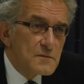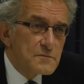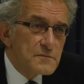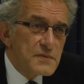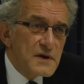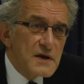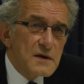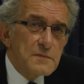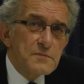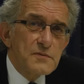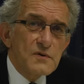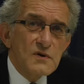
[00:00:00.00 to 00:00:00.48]

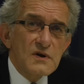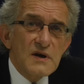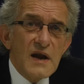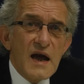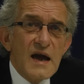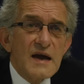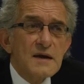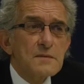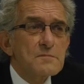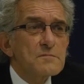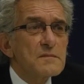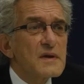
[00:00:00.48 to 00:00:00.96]
People
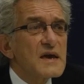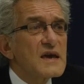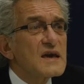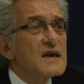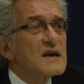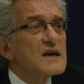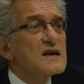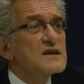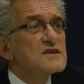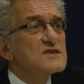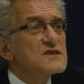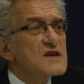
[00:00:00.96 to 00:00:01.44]
like
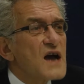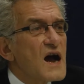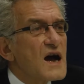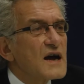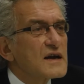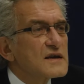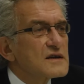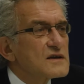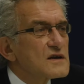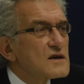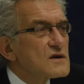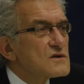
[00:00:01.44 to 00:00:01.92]
me are
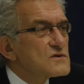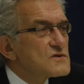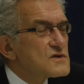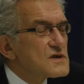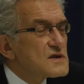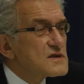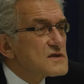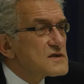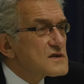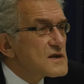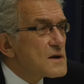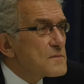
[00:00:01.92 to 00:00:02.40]

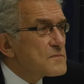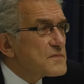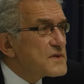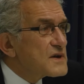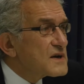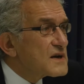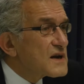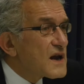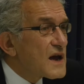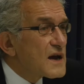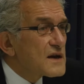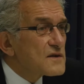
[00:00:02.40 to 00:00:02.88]
diagnosing
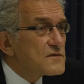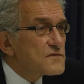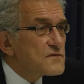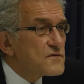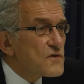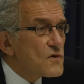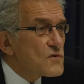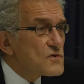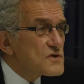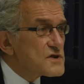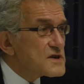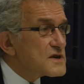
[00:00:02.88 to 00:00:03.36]
something like
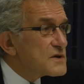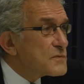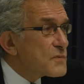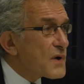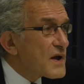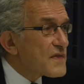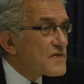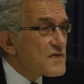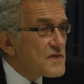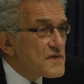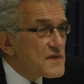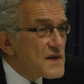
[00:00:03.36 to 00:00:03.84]

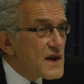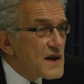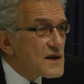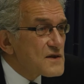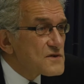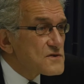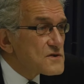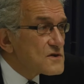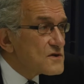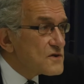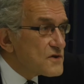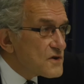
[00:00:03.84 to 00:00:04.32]

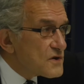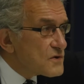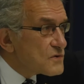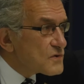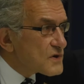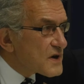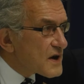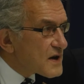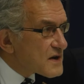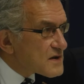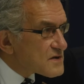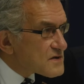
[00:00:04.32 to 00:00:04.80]
41,000 new
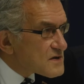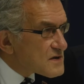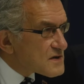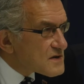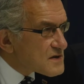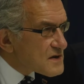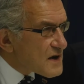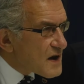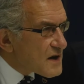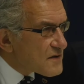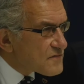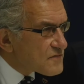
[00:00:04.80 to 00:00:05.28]

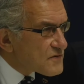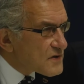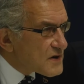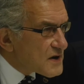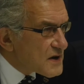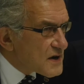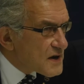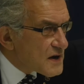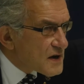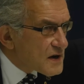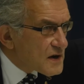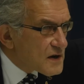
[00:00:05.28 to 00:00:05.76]
cases every
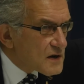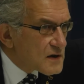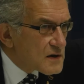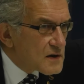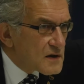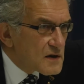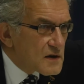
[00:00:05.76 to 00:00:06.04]
year.